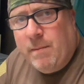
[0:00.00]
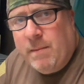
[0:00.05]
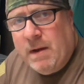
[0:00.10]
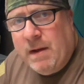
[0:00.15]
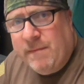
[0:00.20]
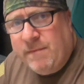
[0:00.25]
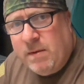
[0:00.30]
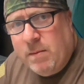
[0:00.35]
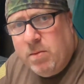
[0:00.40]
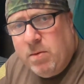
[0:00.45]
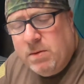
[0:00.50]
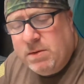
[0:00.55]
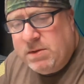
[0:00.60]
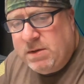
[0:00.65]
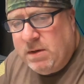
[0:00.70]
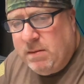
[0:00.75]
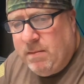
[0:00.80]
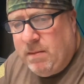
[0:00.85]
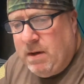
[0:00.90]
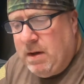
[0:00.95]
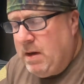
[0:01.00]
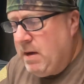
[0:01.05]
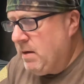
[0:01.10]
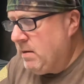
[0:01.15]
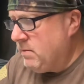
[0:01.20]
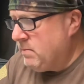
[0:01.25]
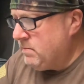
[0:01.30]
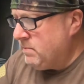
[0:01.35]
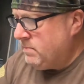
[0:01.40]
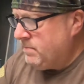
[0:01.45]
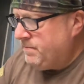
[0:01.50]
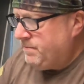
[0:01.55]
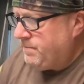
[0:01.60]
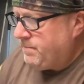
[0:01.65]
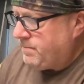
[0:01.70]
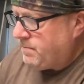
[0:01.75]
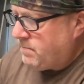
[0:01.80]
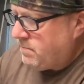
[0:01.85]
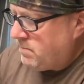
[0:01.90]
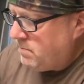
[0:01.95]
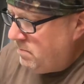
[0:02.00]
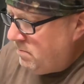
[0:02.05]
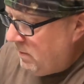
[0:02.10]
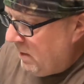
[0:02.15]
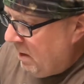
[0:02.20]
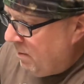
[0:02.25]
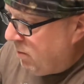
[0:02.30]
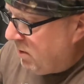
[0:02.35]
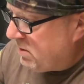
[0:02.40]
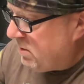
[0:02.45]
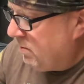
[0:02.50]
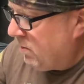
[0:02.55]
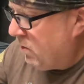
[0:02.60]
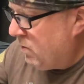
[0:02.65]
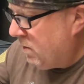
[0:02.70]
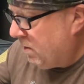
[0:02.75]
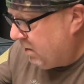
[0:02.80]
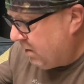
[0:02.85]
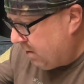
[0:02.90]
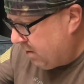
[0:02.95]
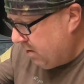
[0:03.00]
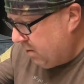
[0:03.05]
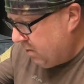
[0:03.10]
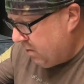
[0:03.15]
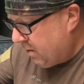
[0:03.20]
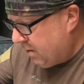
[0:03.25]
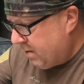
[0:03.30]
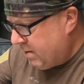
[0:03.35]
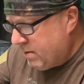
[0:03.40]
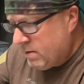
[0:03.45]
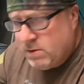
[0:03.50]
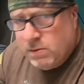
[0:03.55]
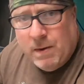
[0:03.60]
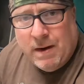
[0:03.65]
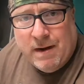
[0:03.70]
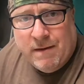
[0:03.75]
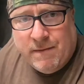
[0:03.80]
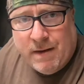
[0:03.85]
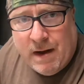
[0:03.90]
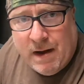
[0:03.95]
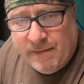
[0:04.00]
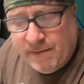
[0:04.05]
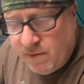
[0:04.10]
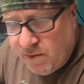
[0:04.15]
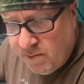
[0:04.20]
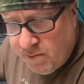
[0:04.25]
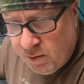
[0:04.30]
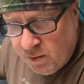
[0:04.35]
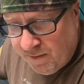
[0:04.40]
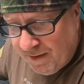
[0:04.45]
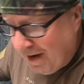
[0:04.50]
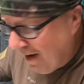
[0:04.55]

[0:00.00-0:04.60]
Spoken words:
going to have to put some I'll put some Gorilla Glue on there. This way if I have to remove